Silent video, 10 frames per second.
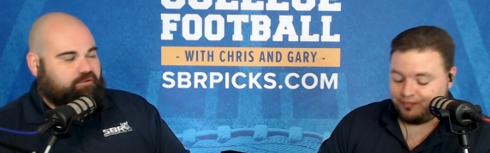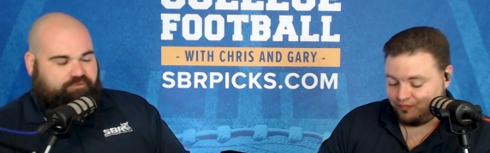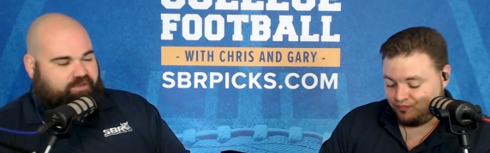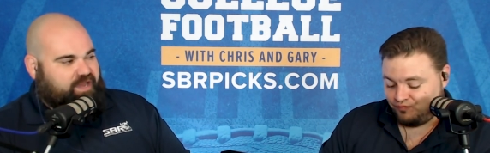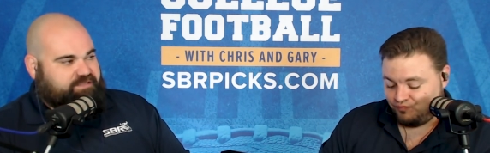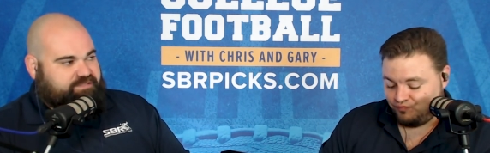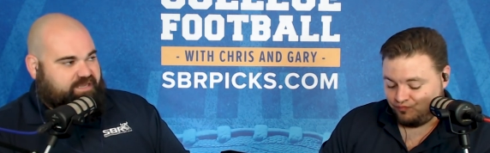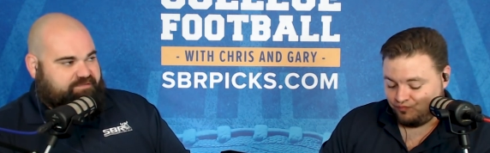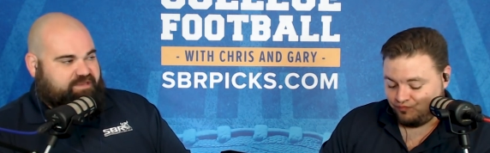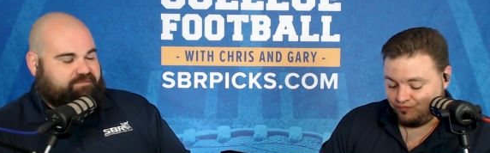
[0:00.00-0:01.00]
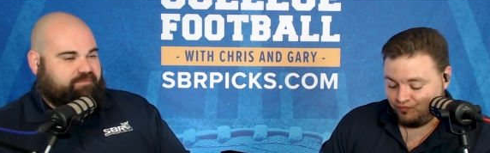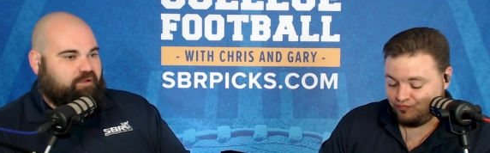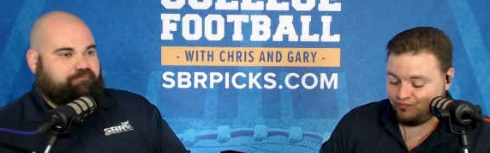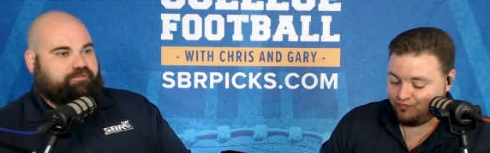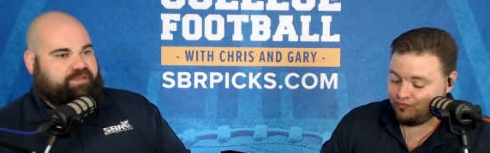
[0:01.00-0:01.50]
Speaker 1: guys, and then
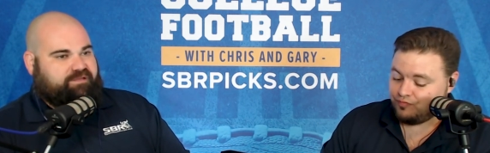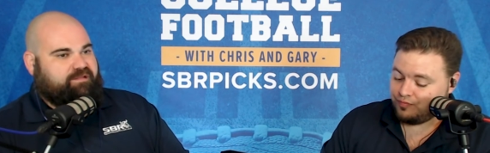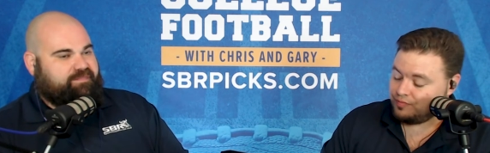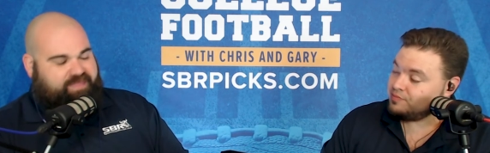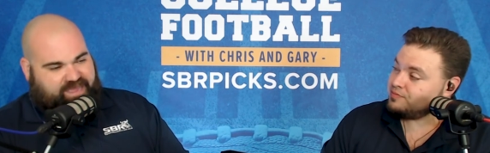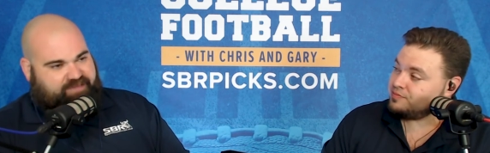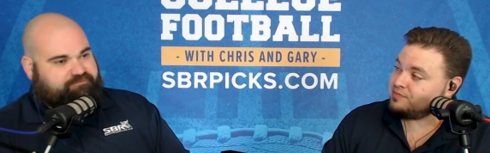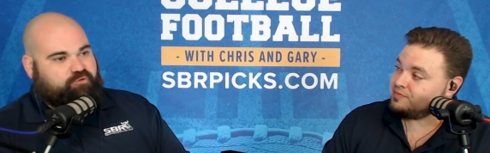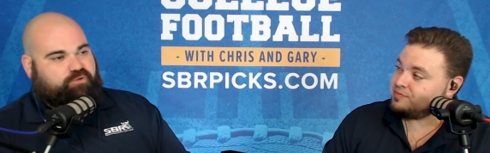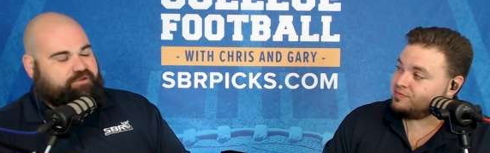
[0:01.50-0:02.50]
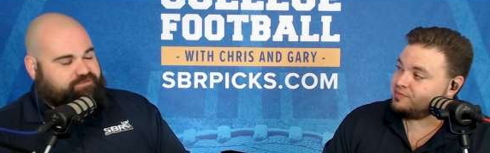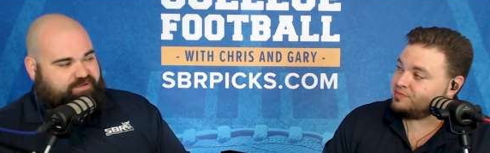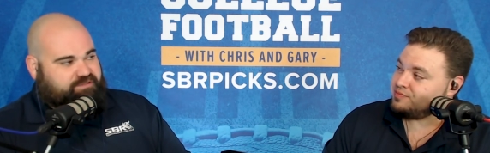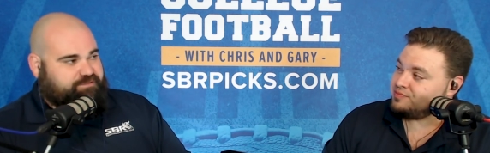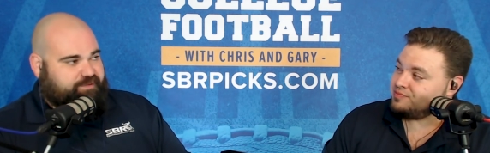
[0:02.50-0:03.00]
hopefully they have 2 years of
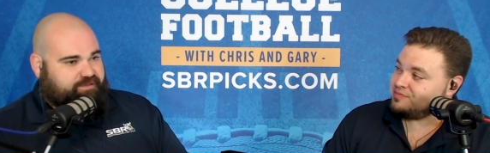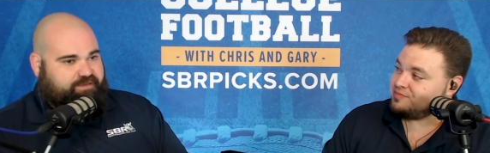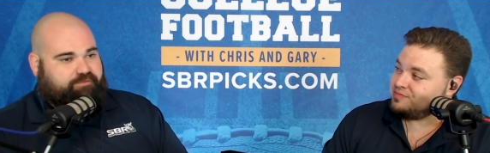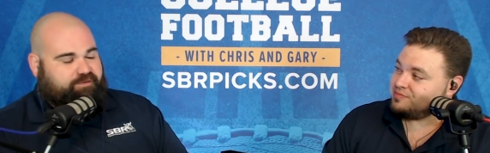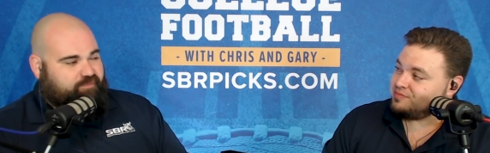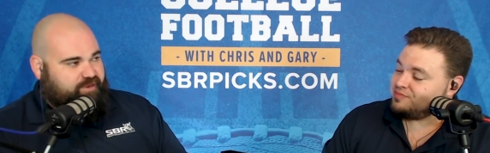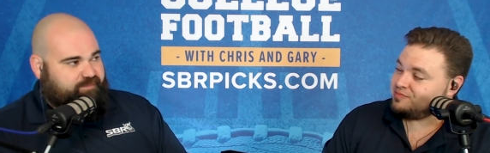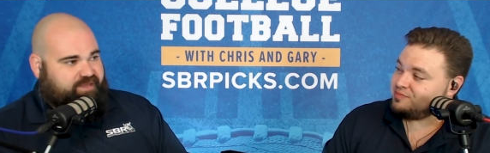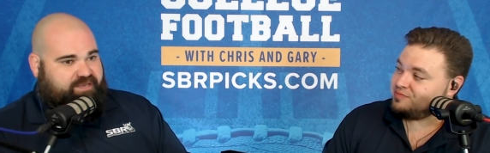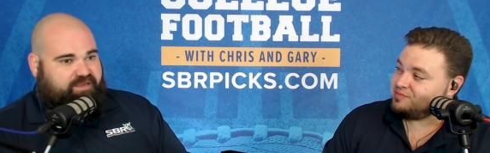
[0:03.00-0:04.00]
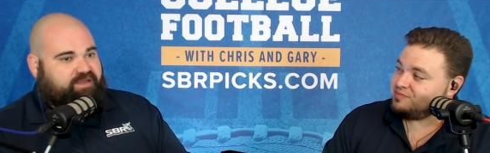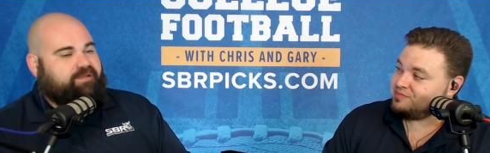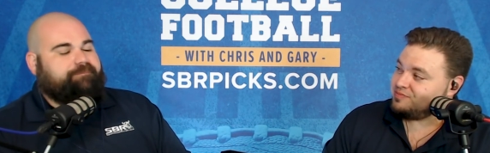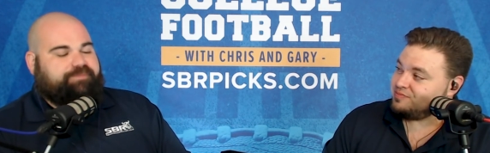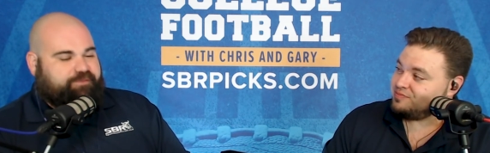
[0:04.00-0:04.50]
eligibility when you bring them in.
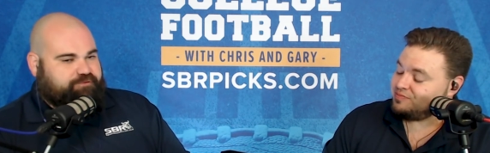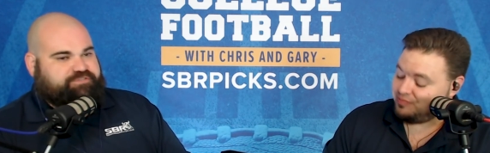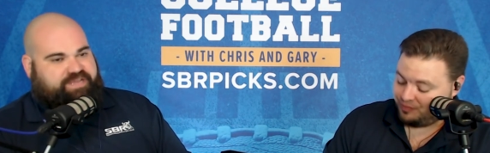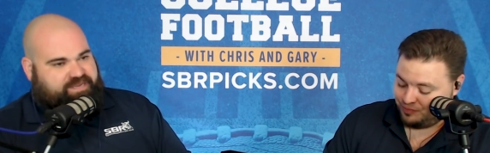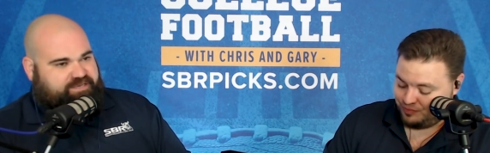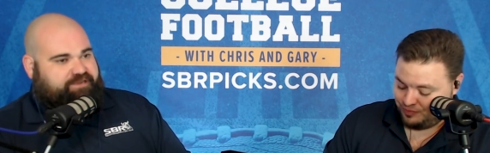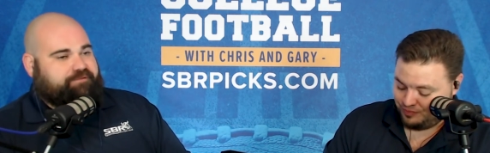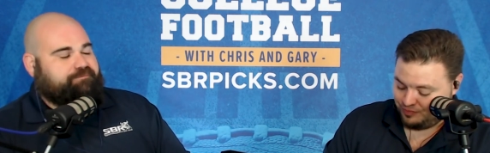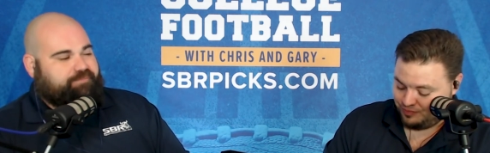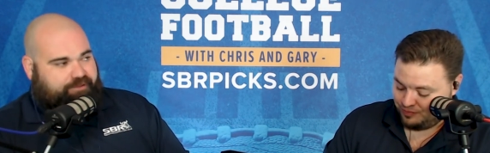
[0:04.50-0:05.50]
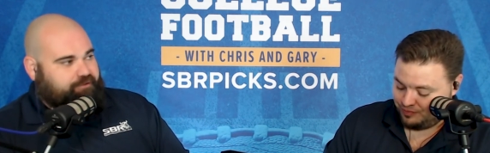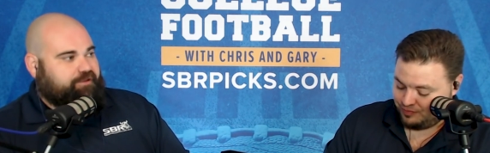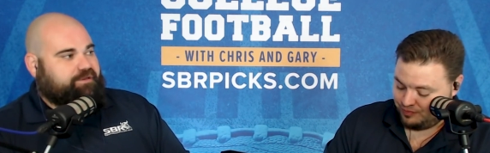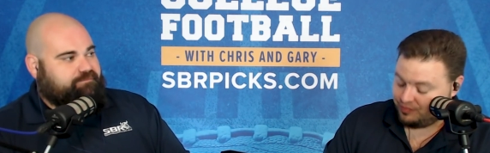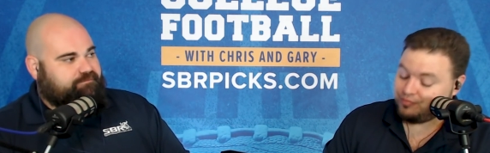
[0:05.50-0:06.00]
Your 2nd year, they're good.
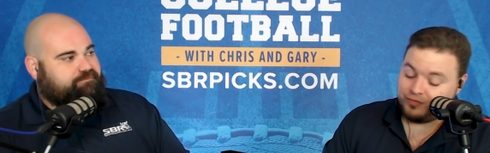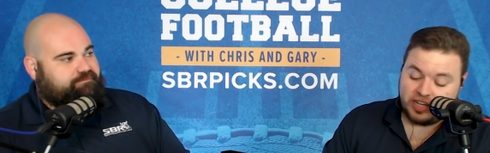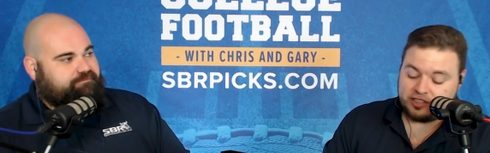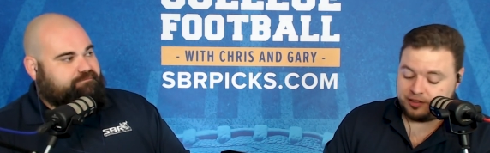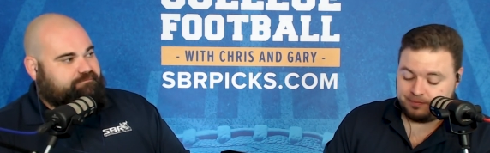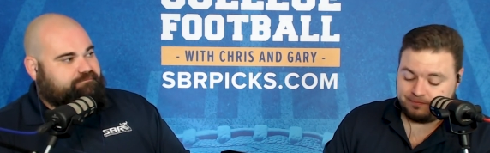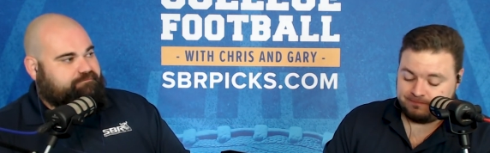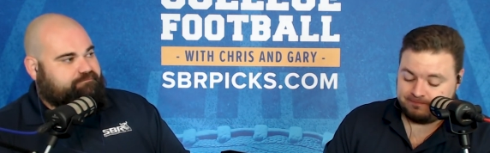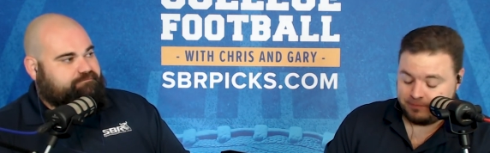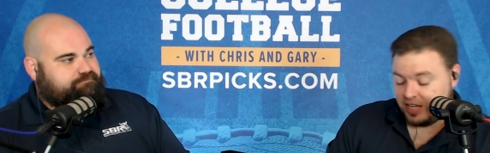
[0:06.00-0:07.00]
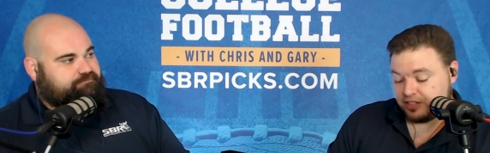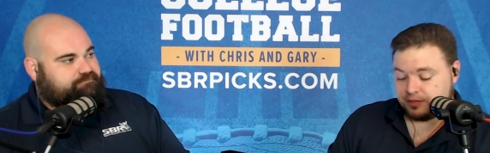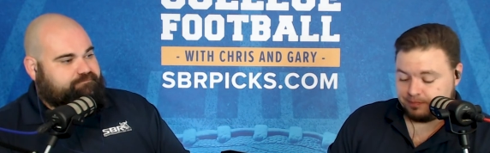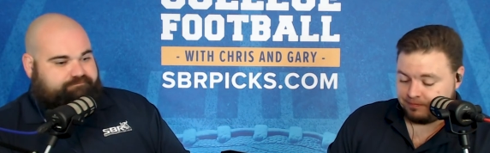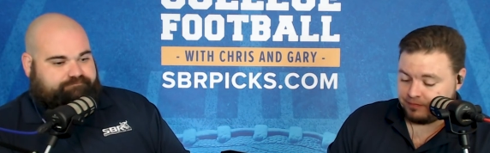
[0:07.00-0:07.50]
Speaker 2: Yes.
Speaker 1: Yes.
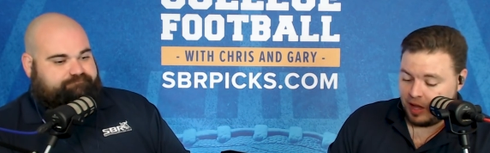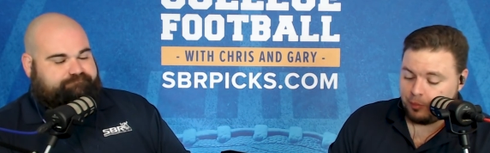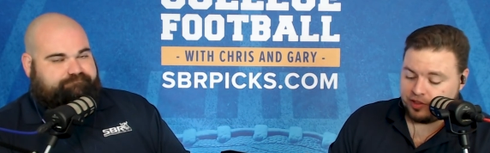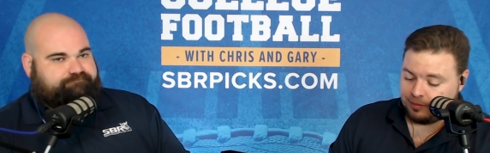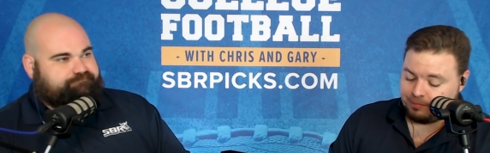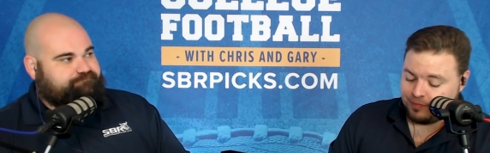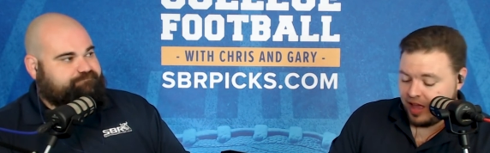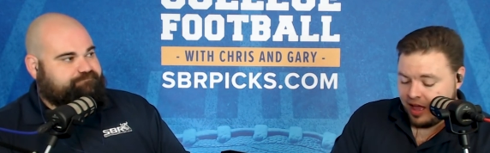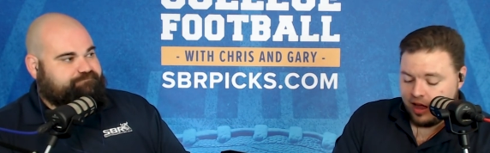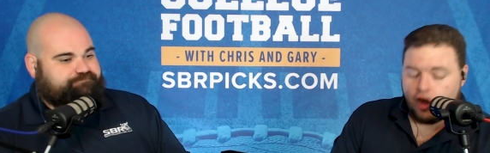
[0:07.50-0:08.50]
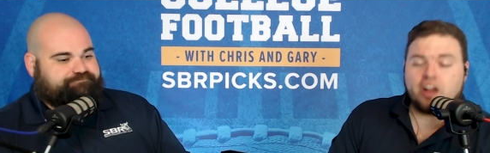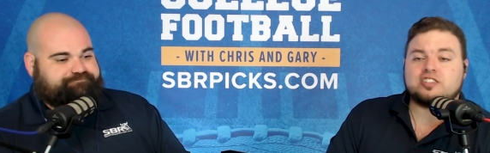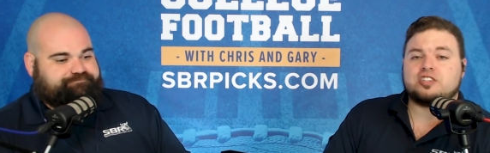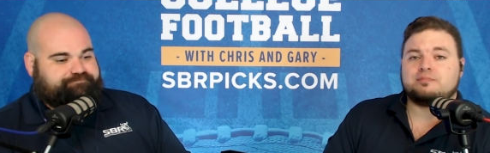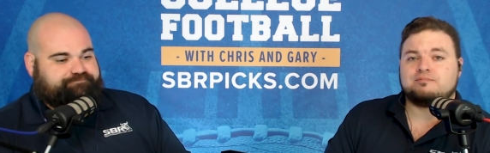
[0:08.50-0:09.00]
Speaker 2: I'm with you. All right.
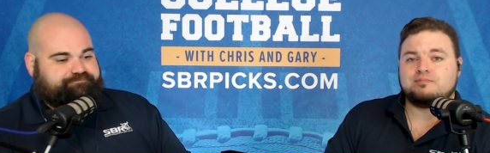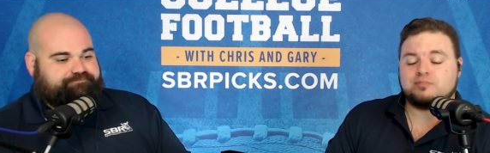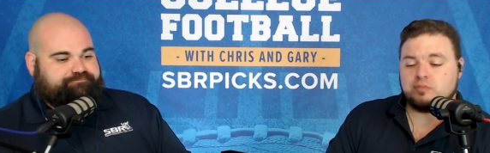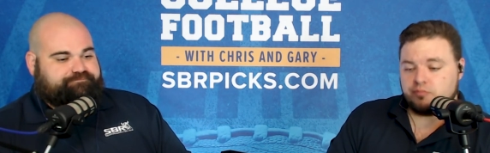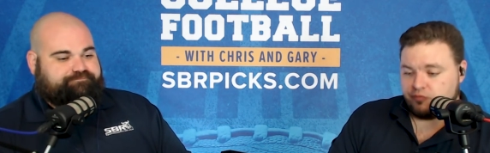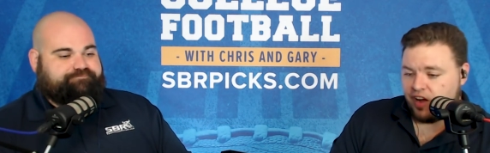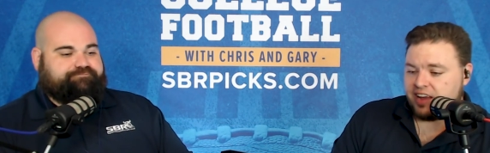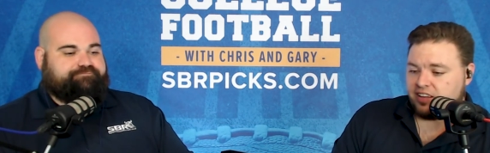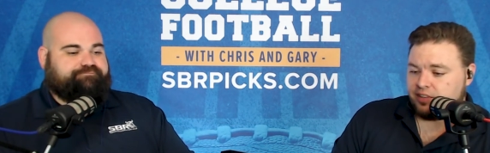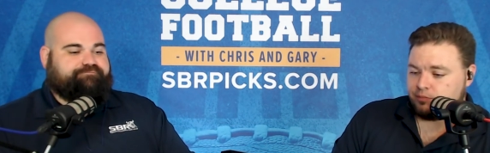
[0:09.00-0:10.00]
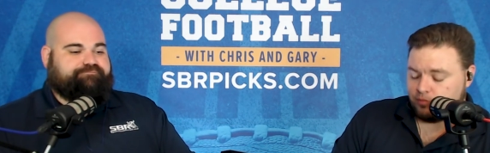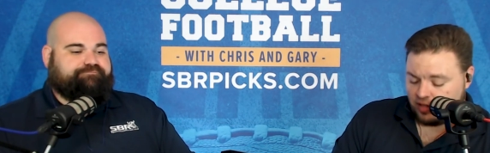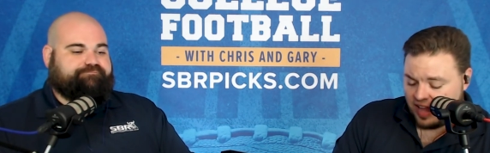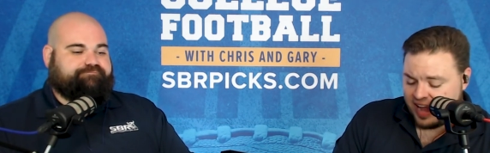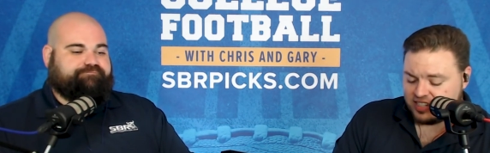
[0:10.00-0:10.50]
Finally,
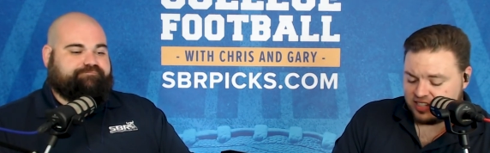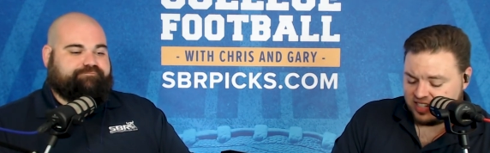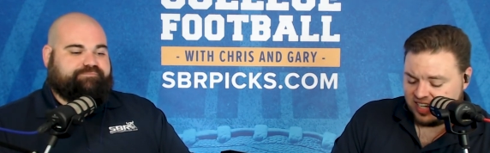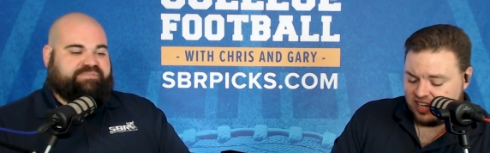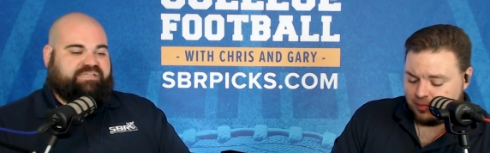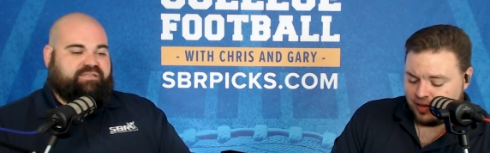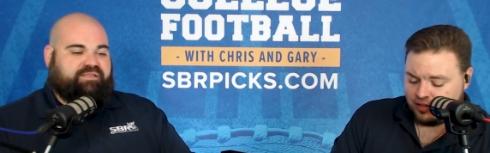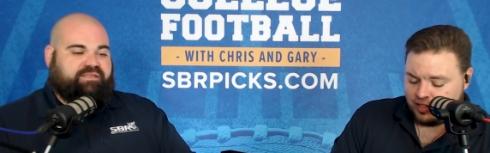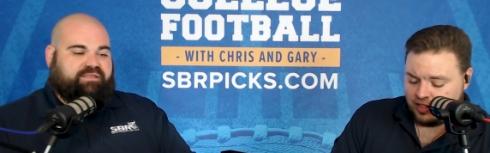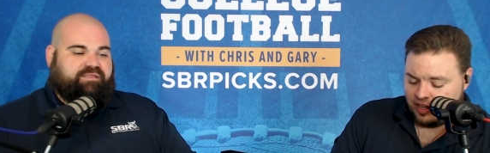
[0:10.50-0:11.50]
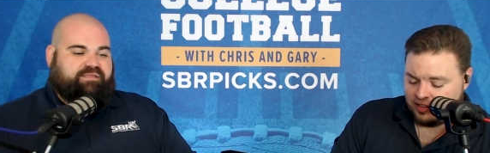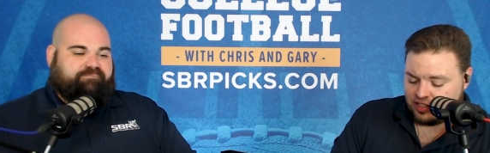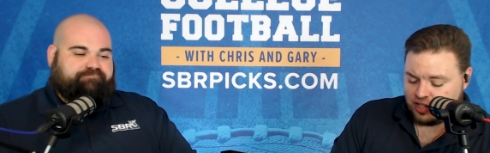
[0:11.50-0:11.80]
last team in the Sun